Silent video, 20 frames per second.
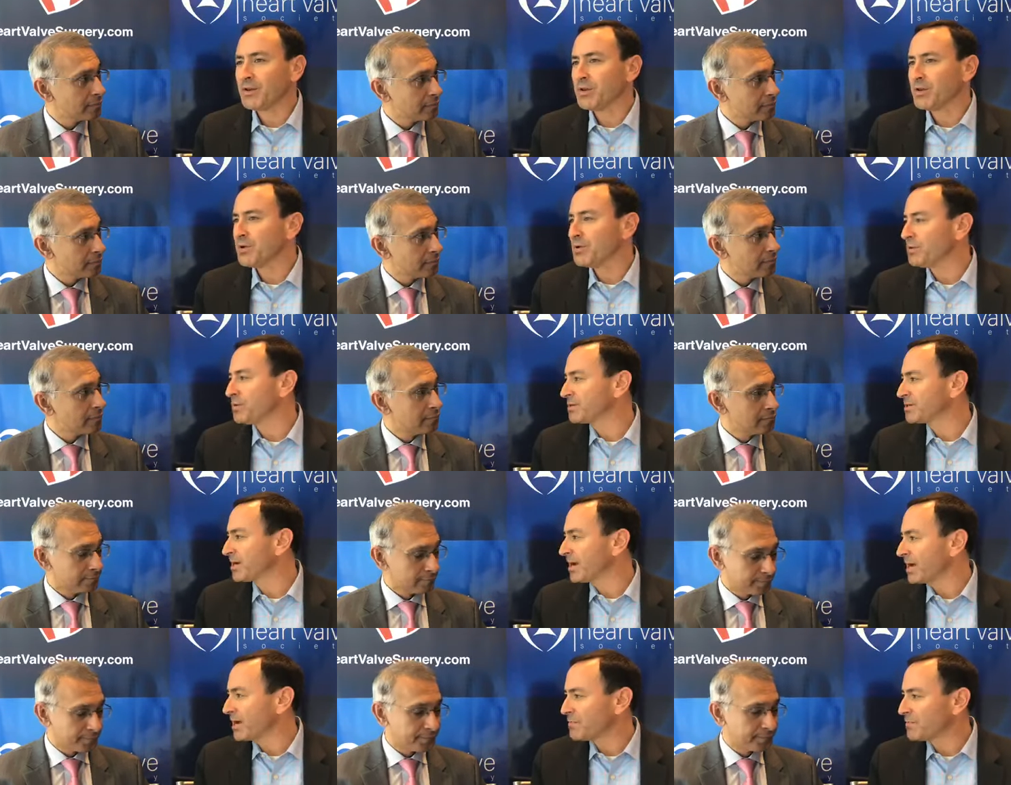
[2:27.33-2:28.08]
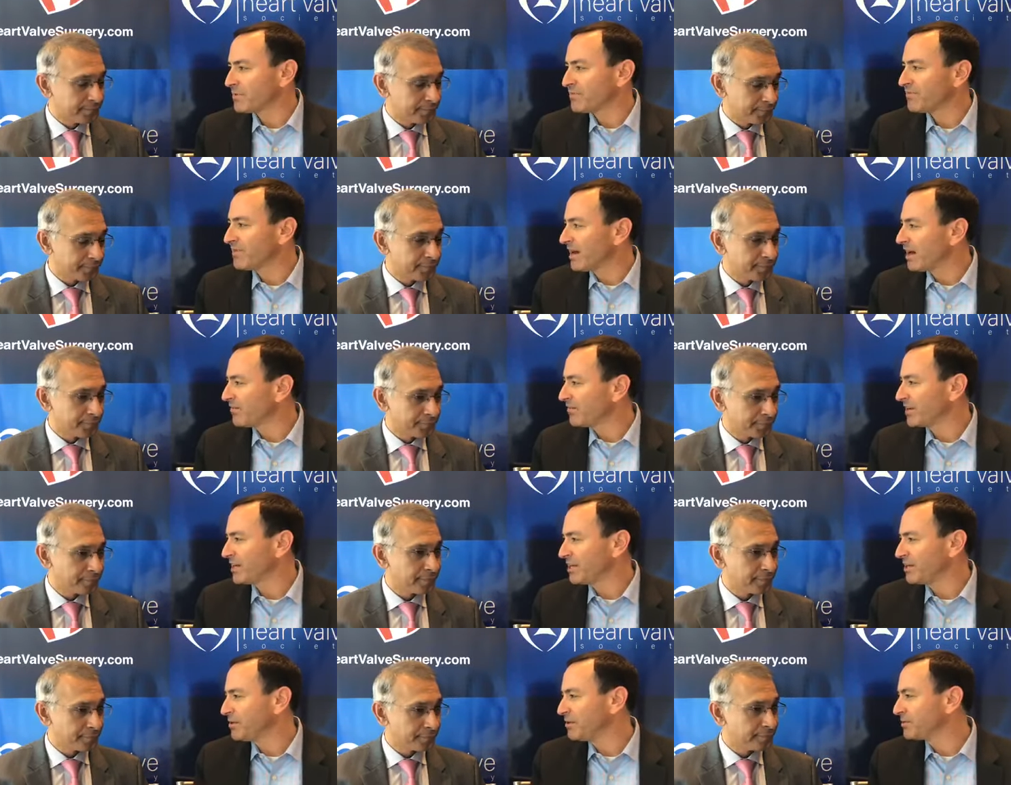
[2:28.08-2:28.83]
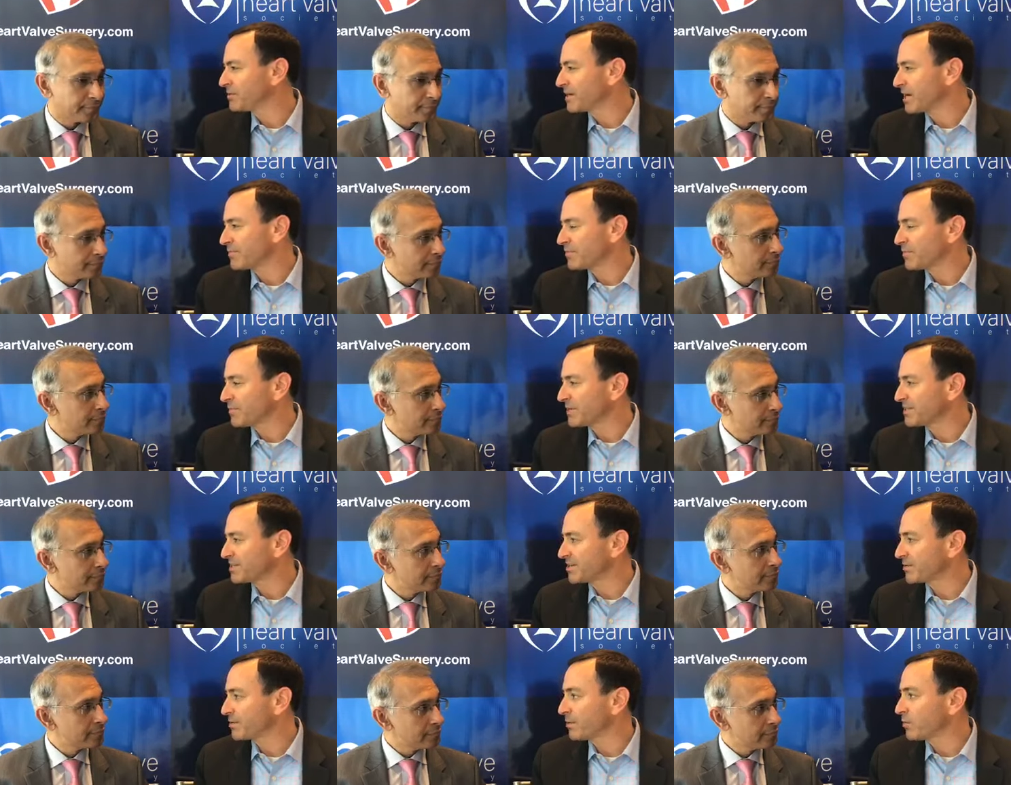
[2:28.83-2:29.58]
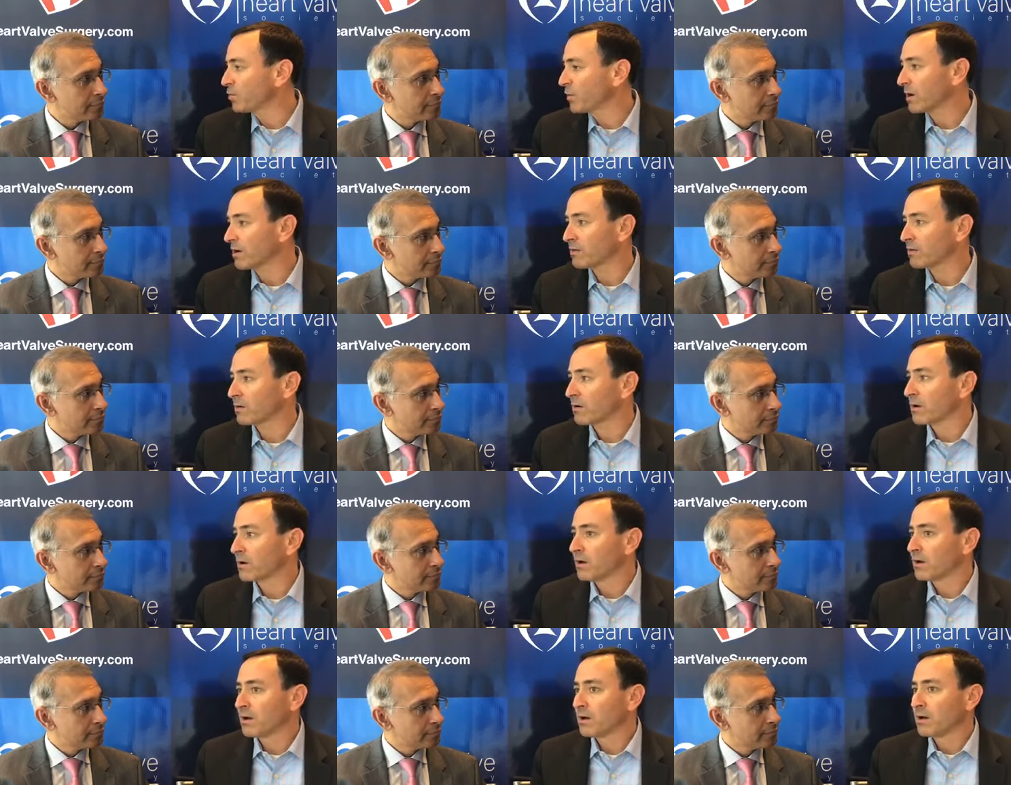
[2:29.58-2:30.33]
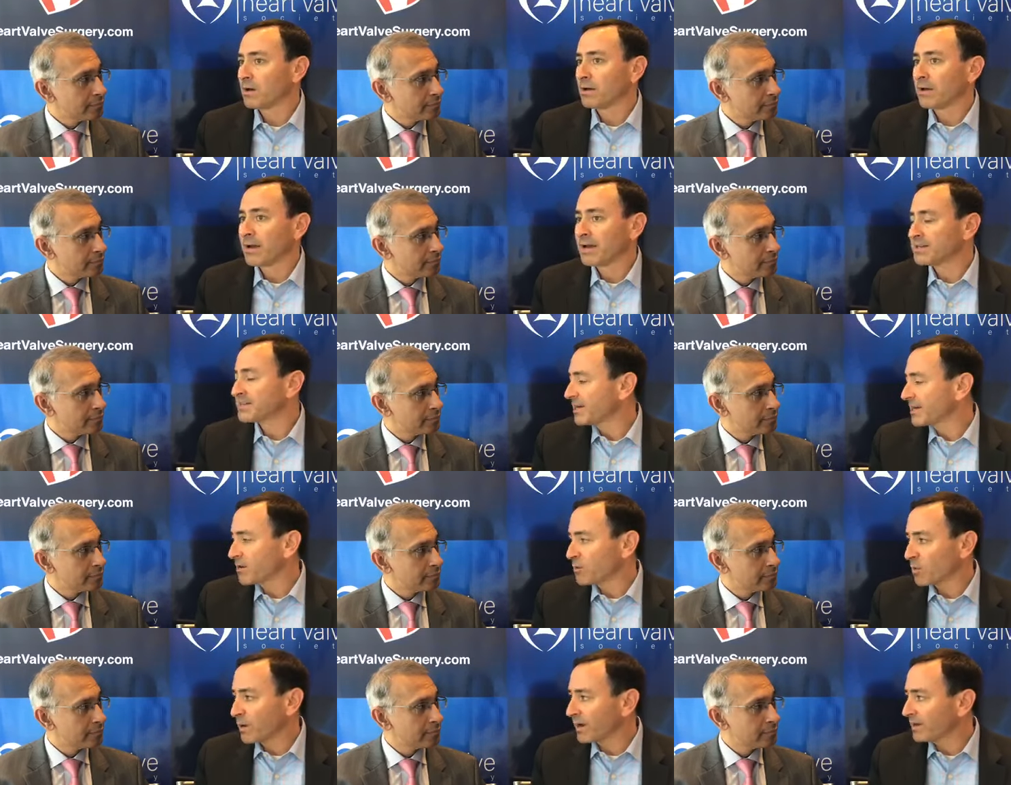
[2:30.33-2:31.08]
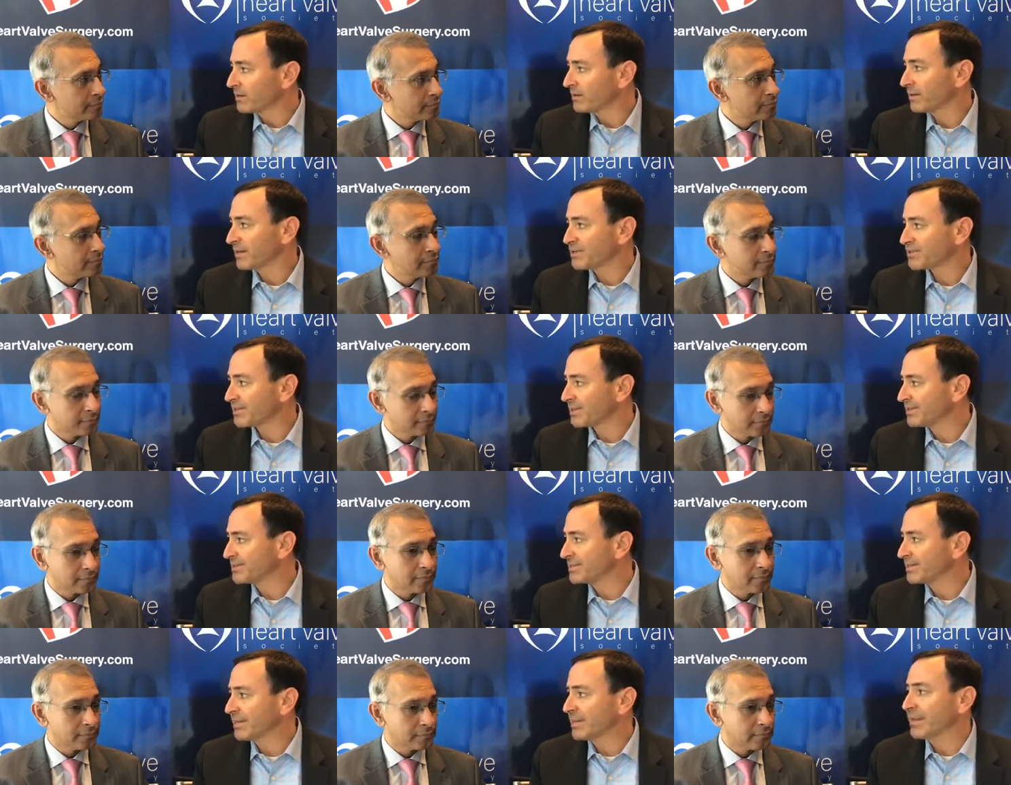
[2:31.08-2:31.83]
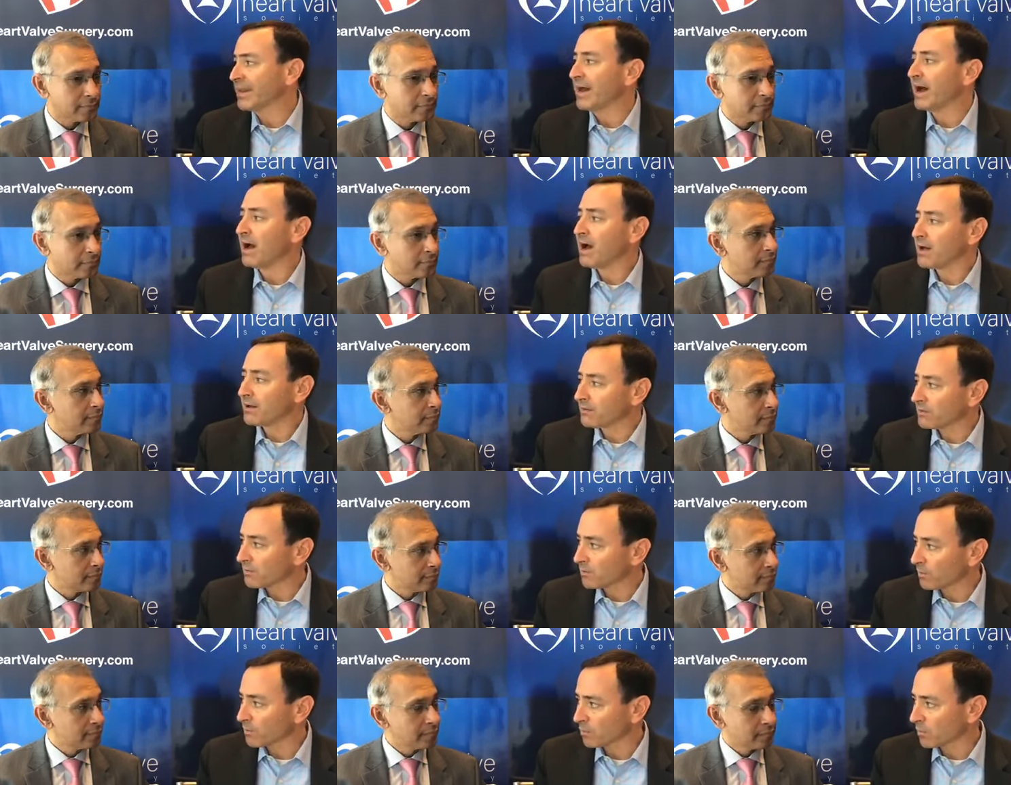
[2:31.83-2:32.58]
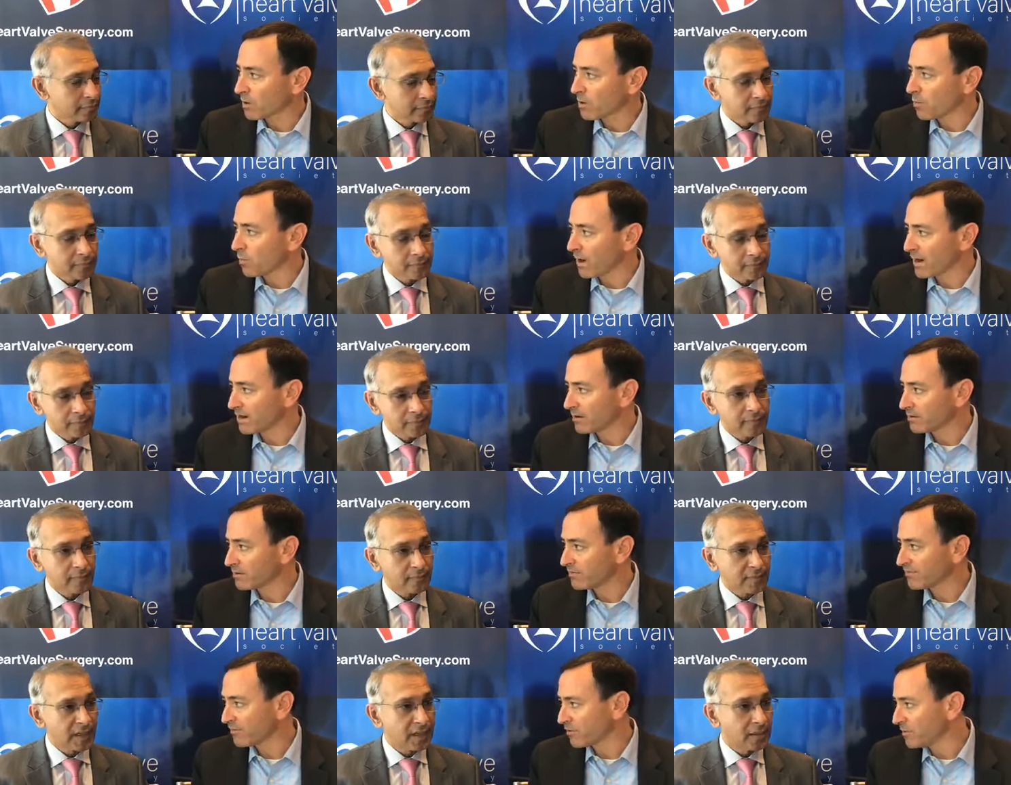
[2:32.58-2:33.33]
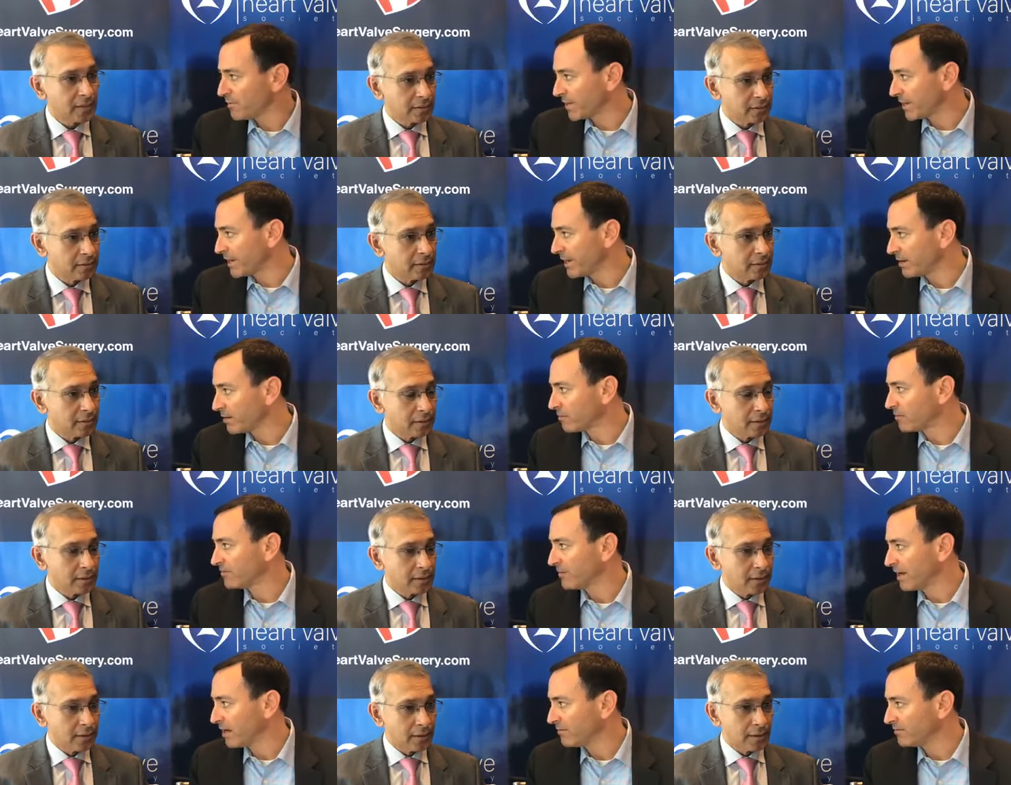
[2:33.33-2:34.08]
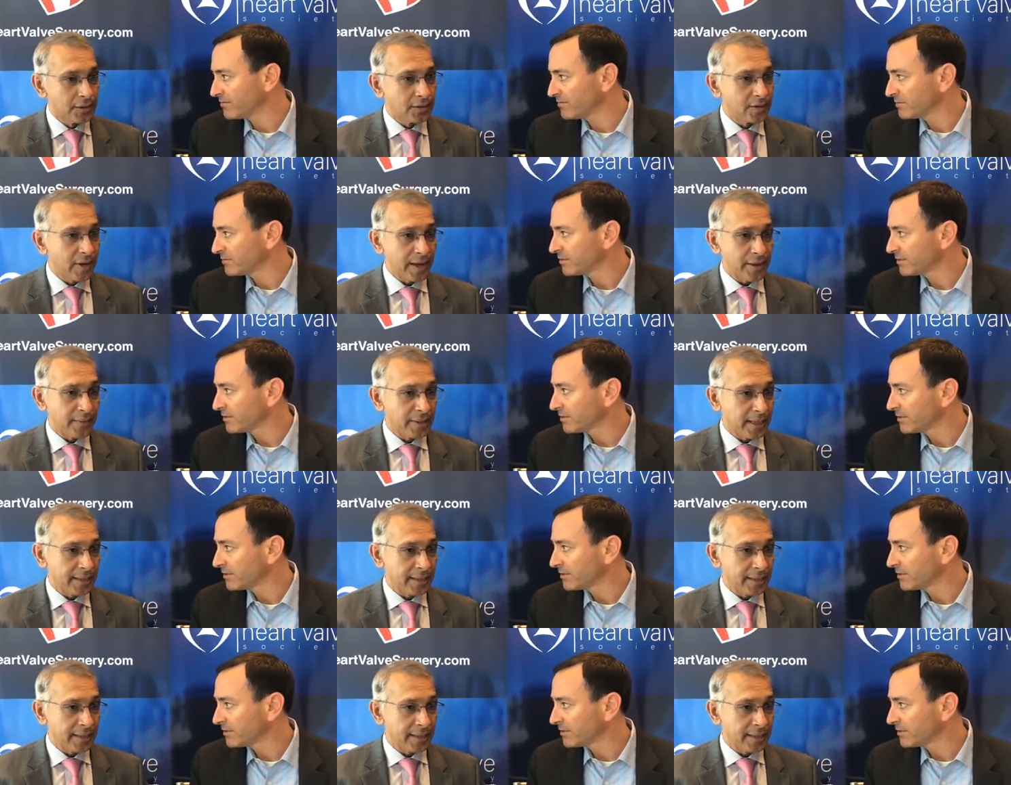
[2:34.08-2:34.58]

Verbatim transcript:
Speaker 1: new type of valve, any new type of material where anticoagulation is not required for a mechanical valve?
Speaker 2: So Adam,